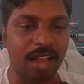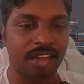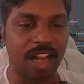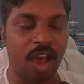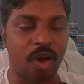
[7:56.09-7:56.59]

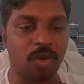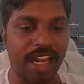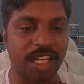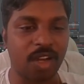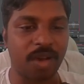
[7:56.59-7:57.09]
Now
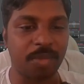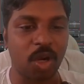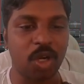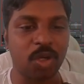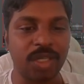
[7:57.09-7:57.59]
right now I'm
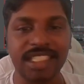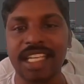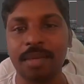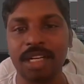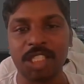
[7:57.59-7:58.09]
going to
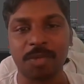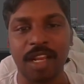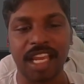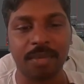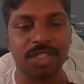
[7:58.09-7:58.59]
disable display
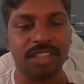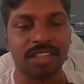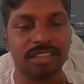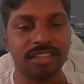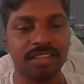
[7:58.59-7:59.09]
capture.
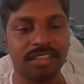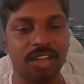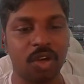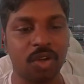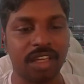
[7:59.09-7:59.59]

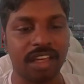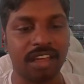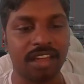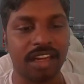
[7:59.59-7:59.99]
Okay, right,